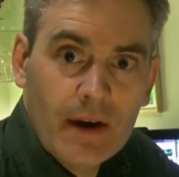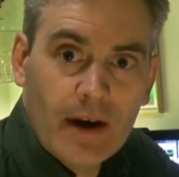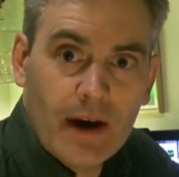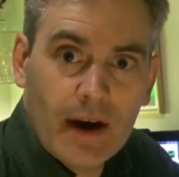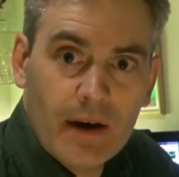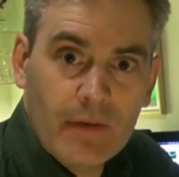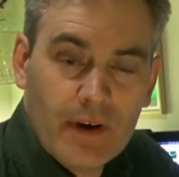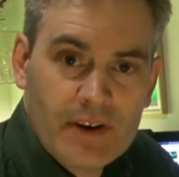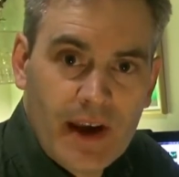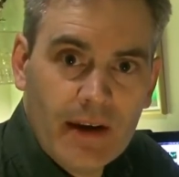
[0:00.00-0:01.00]

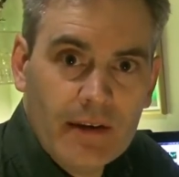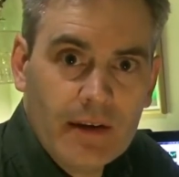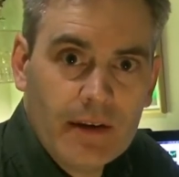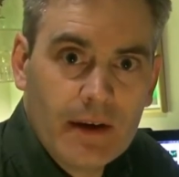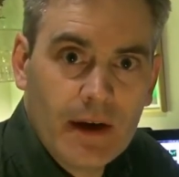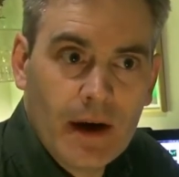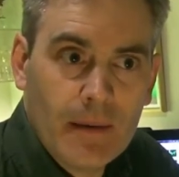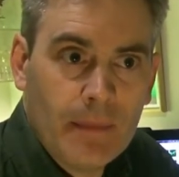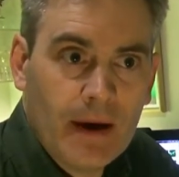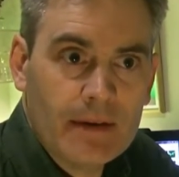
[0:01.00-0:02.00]
very sad,
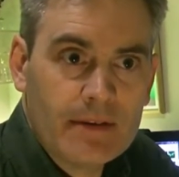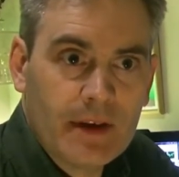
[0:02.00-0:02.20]
but